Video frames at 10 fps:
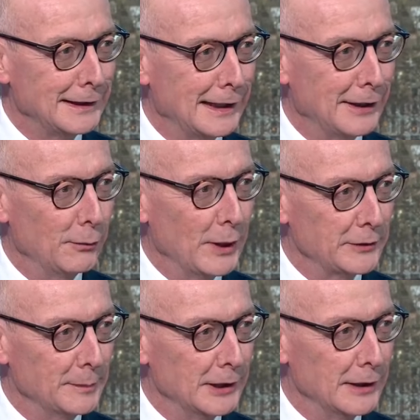the
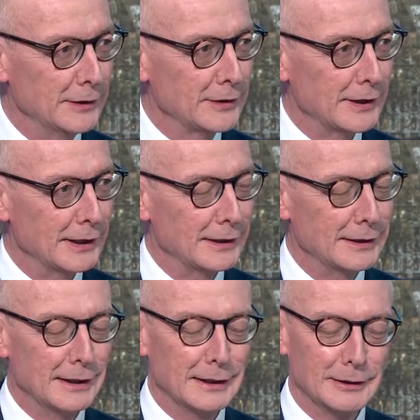West Midlands
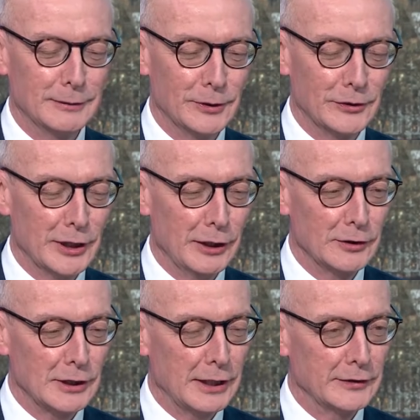that was
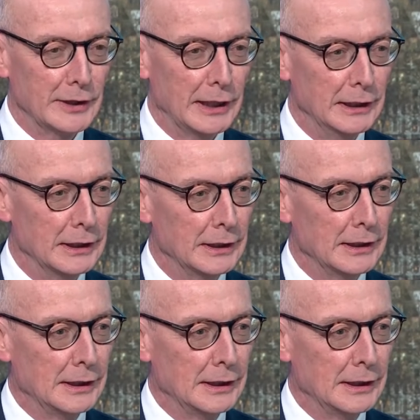announced last night.